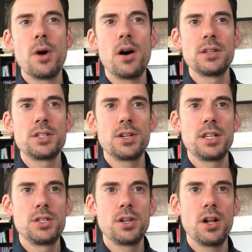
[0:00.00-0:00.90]
all
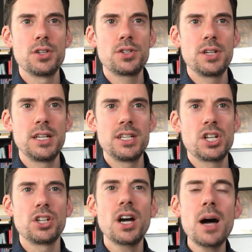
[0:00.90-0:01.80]
eternity to all eternity,
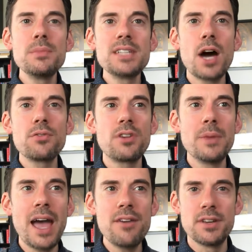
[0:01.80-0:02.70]
shall come down from
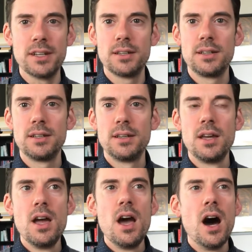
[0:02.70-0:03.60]
heaven
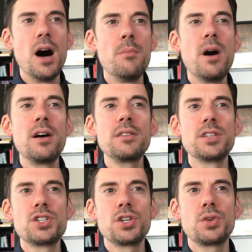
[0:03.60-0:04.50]
among the
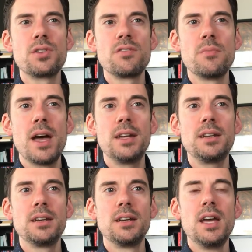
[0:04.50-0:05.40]
children of
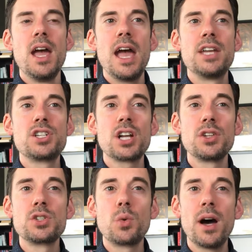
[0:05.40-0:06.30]
men, and shall
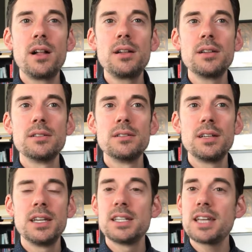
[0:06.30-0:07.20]
dwell
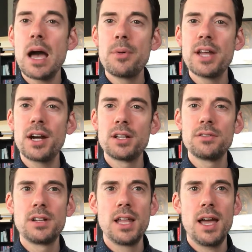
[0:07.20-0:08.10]
in a tabernacle
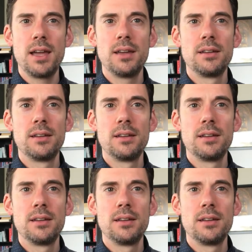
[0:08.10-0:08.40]
of clay,